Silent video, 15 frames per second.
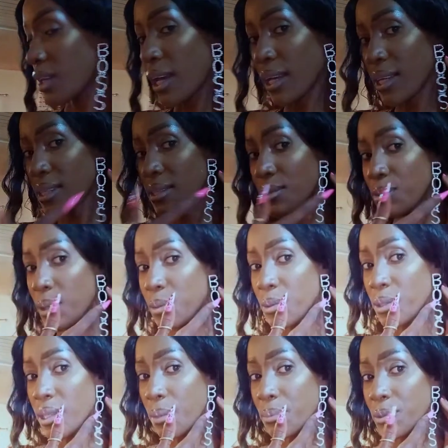I guess this one
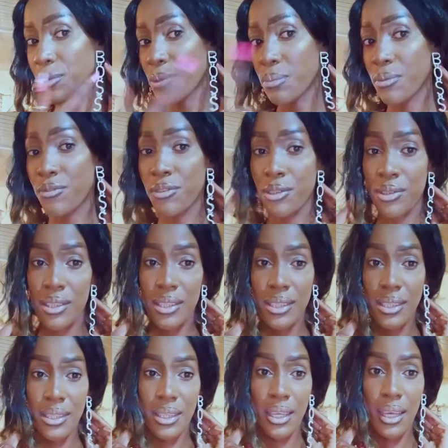was supposed to be for
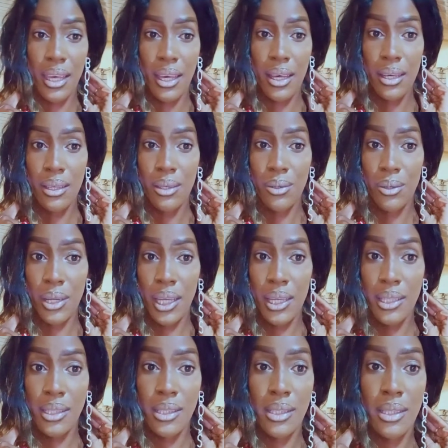this ear,
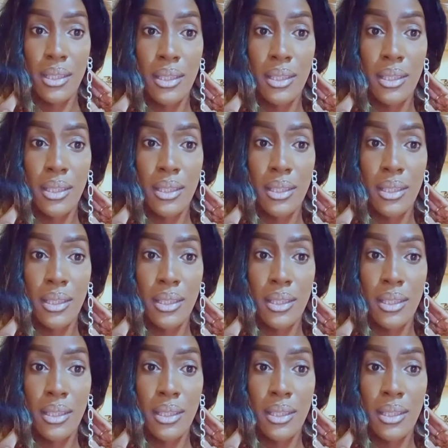right?